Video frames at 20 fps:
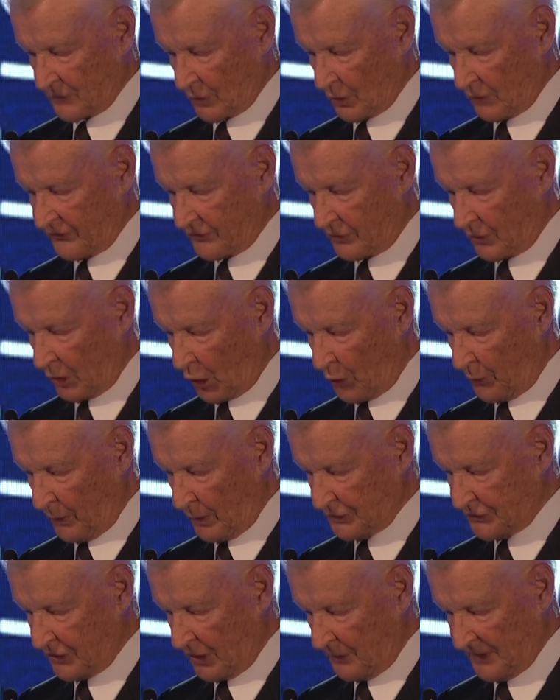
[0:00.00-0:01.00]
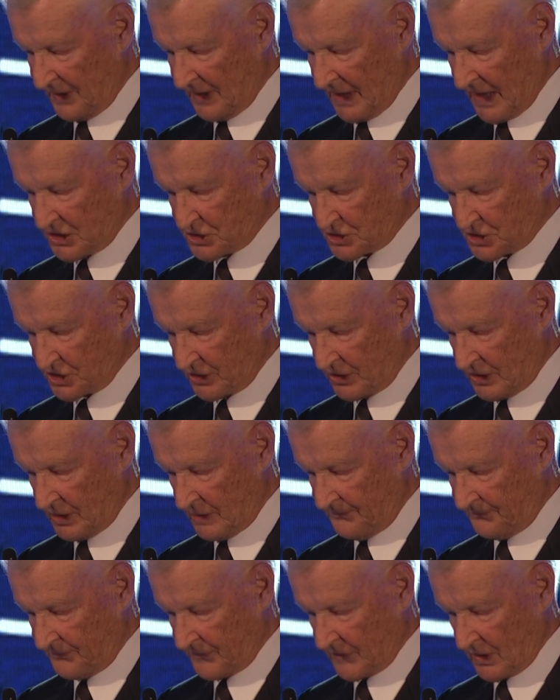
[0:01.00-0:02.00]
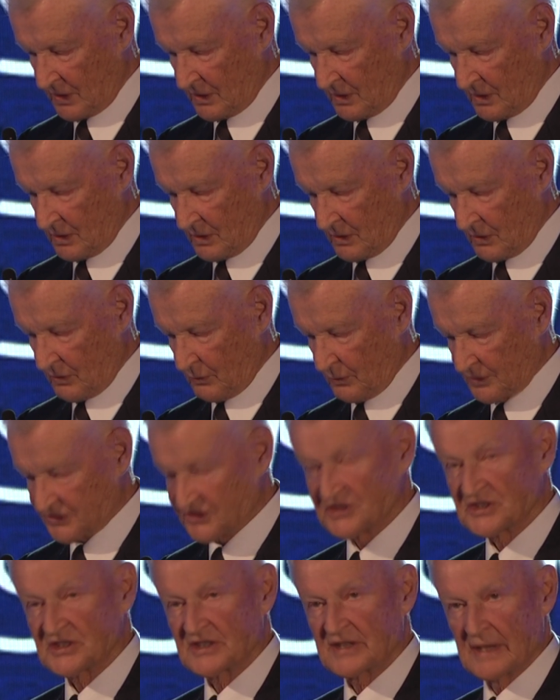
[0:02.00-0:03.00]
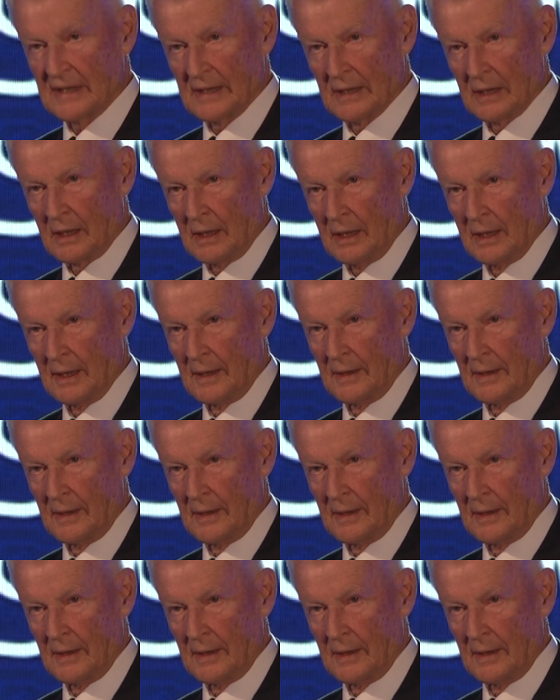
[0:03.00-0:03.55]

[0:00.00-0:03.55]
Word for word: of global domination was still